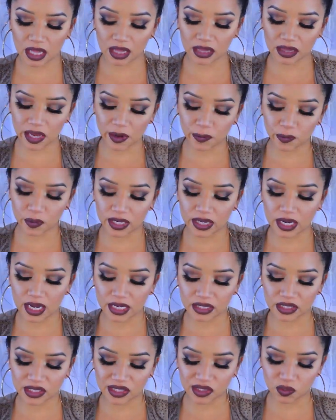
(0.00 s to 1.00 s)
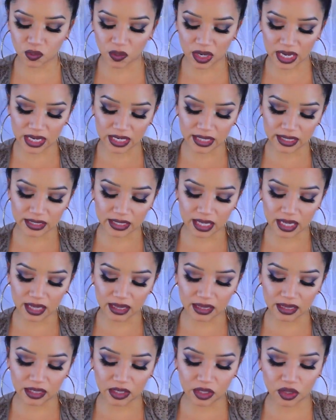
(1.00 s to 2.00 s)
Liquid Suede
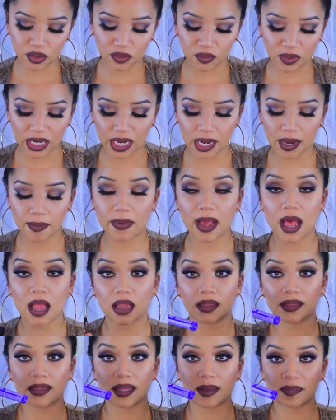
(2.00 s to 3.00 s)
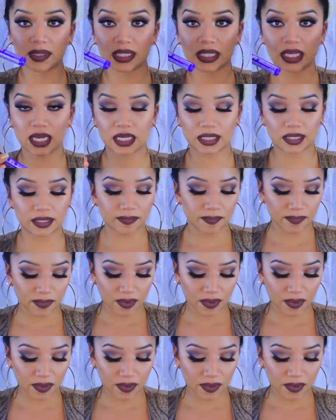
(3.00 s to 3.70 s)
Cream Lipsticks.